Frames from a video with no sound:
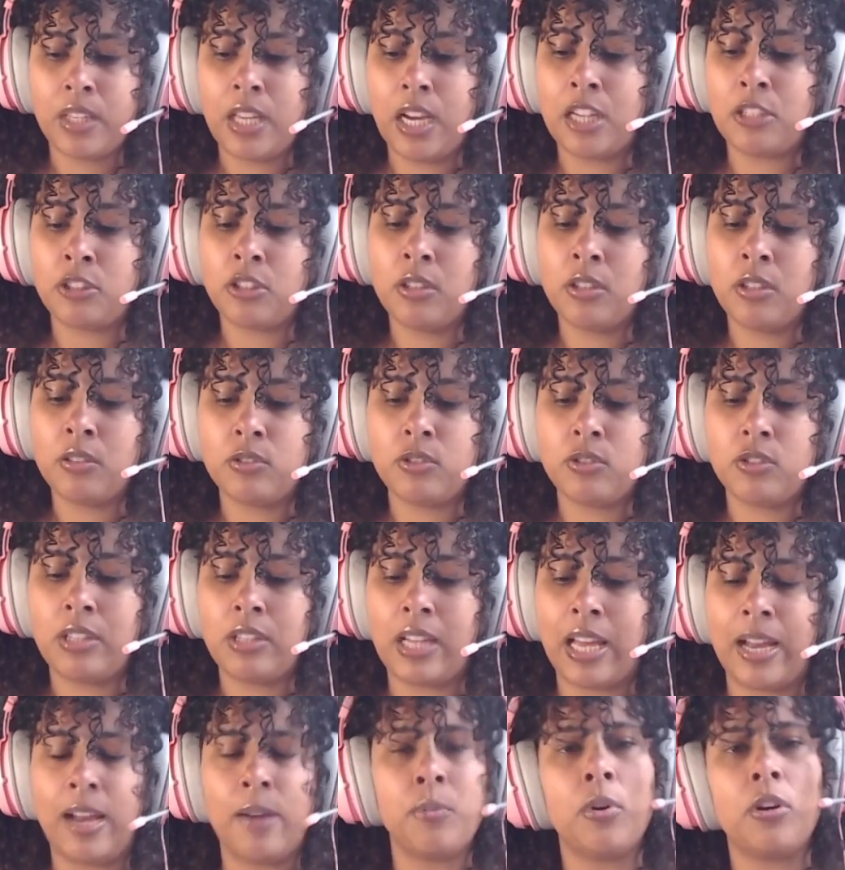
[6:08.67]

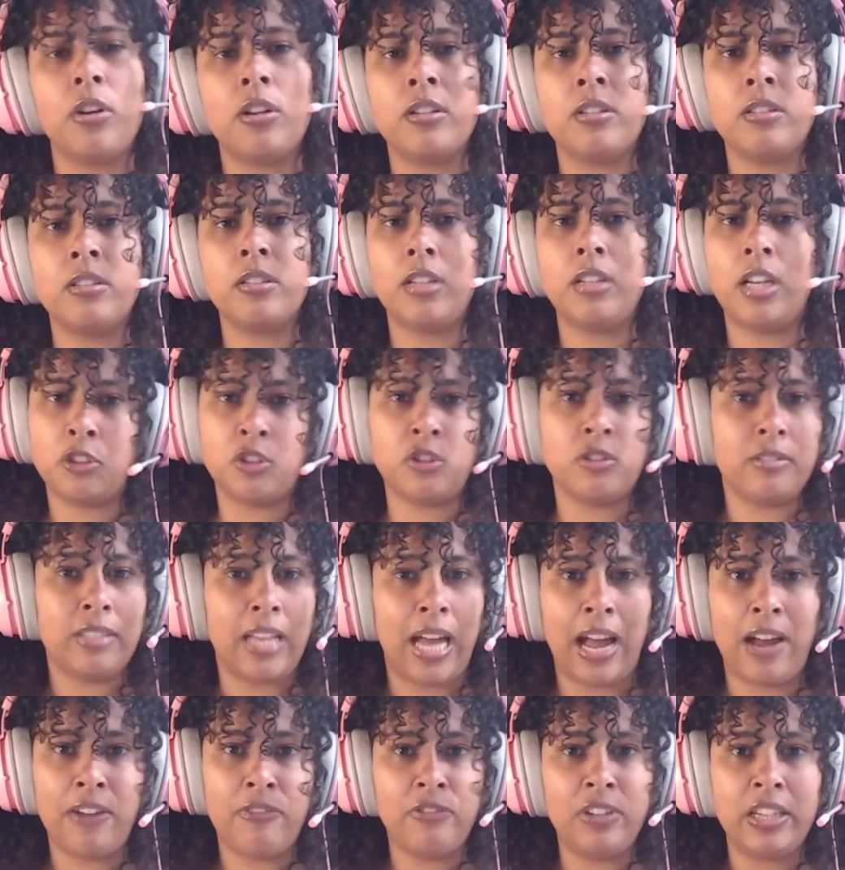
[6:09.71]
I'm not an
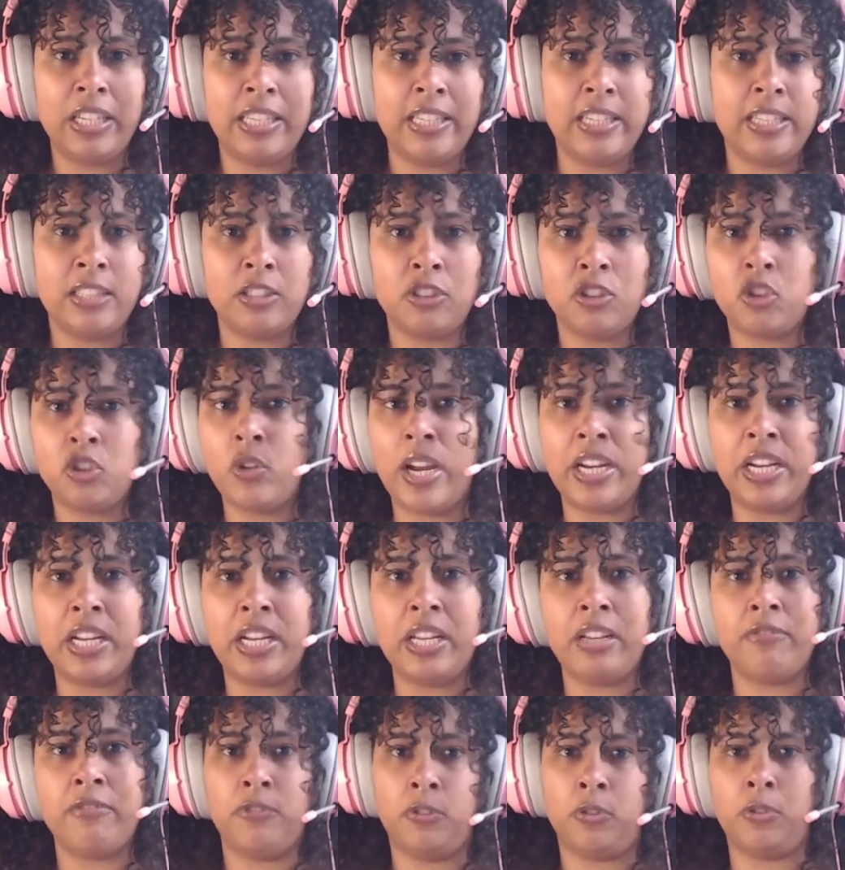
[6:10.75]
athlete in
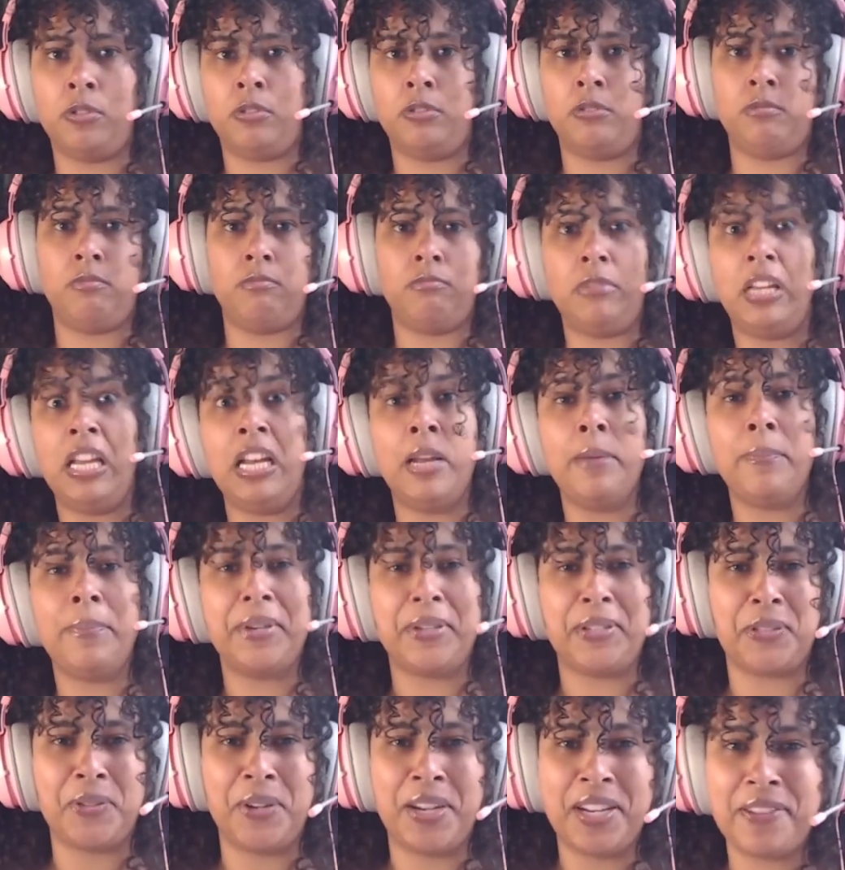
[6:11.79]
training for
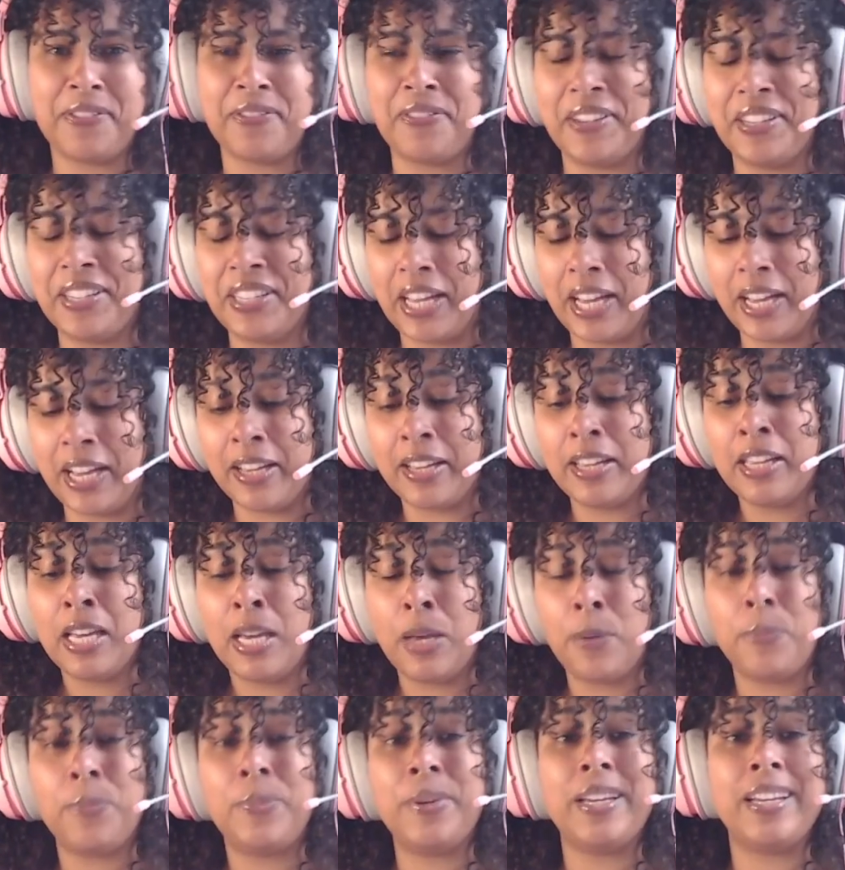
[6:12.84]
Olympics or anything, yeah,
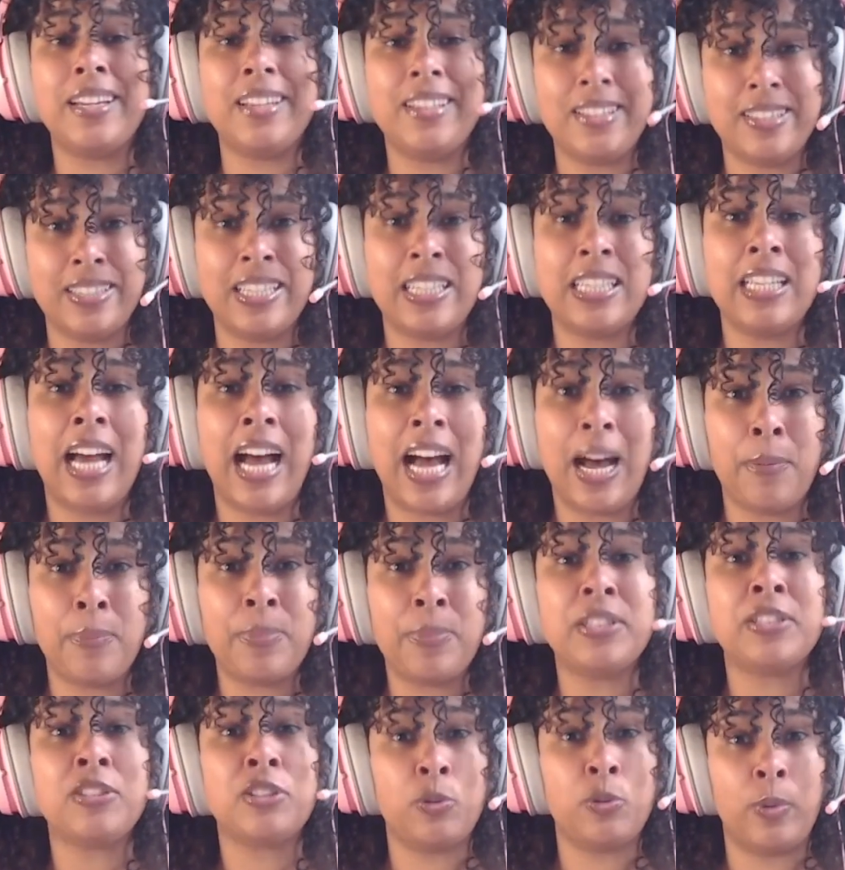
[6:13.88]
but it
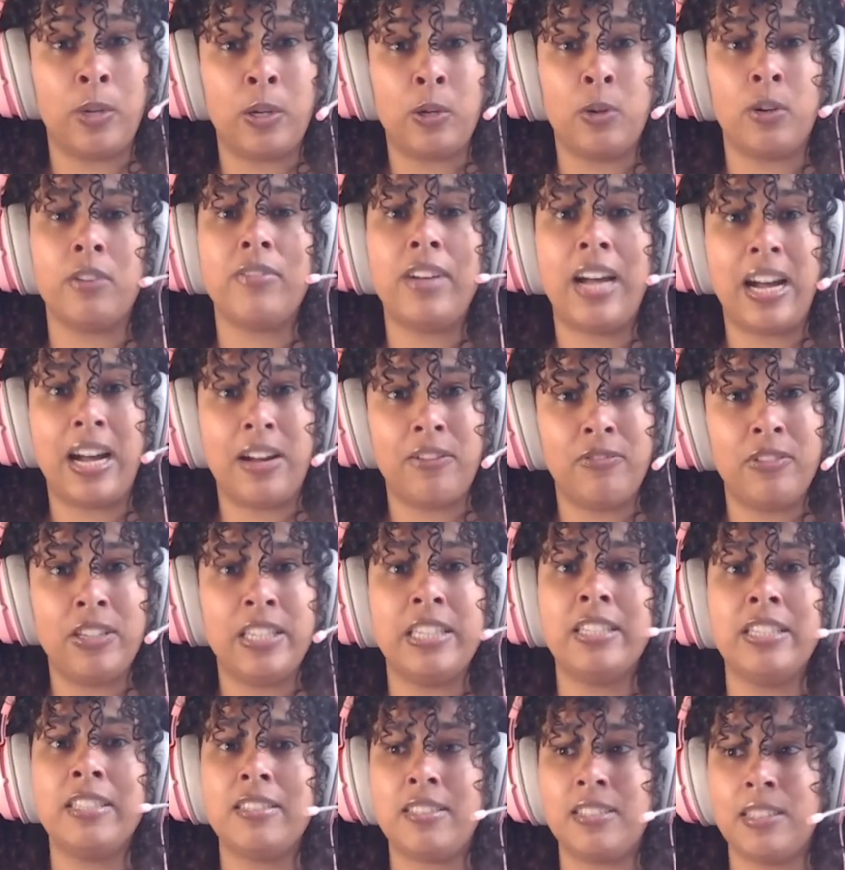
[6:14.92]
happens to a lot of
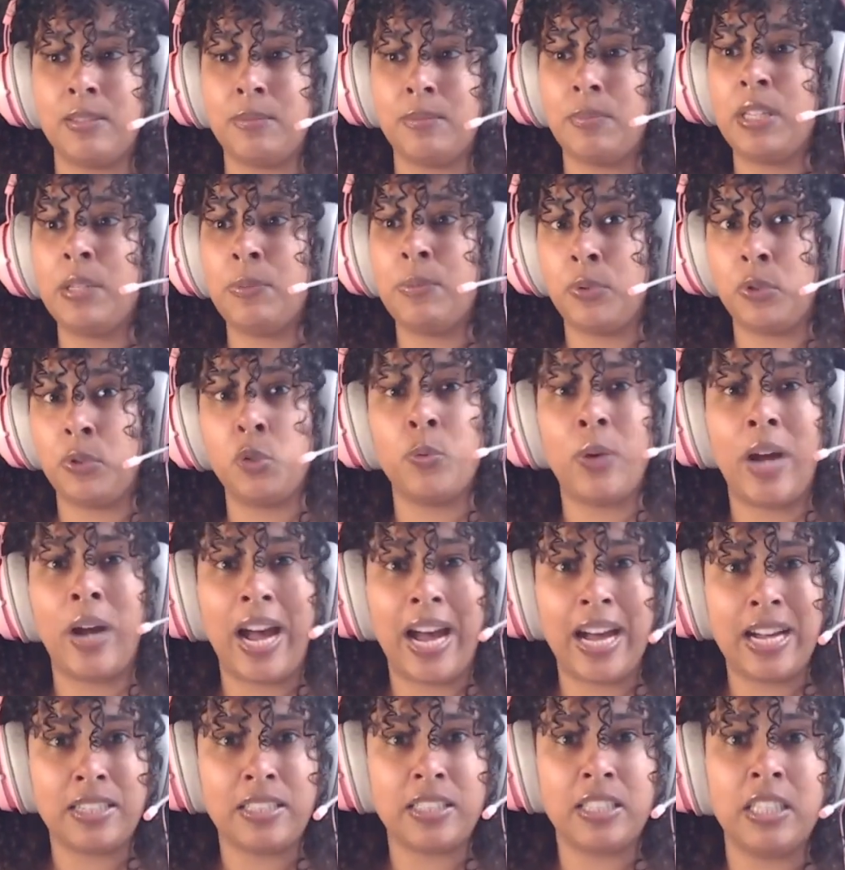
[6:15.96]
athletes and people who are
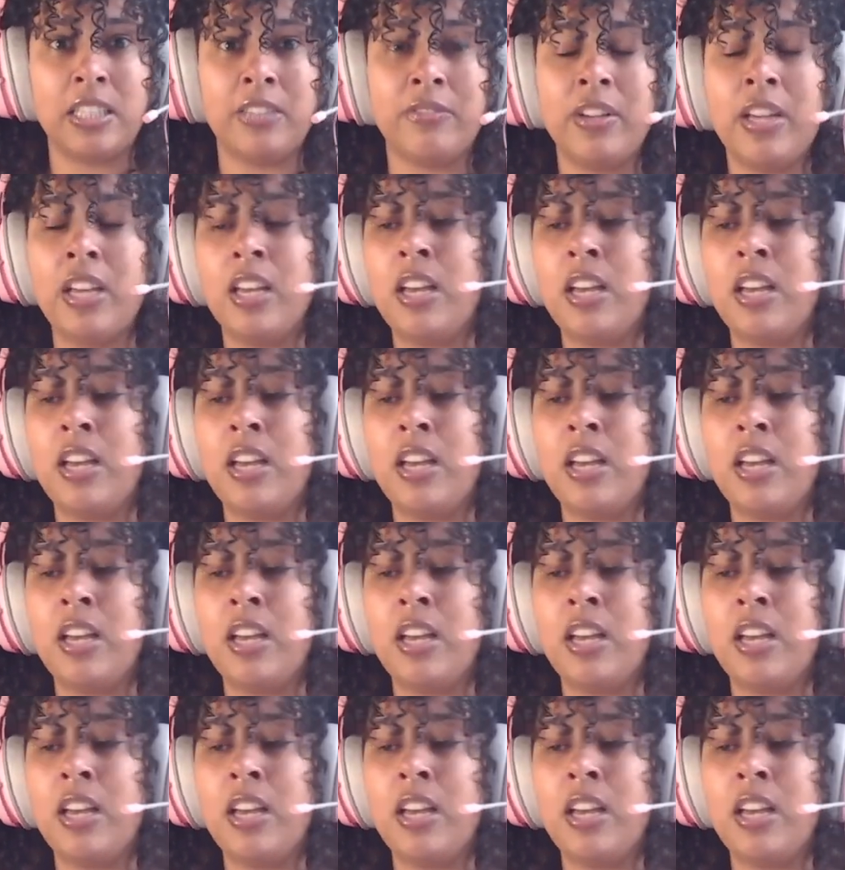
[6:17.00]
active.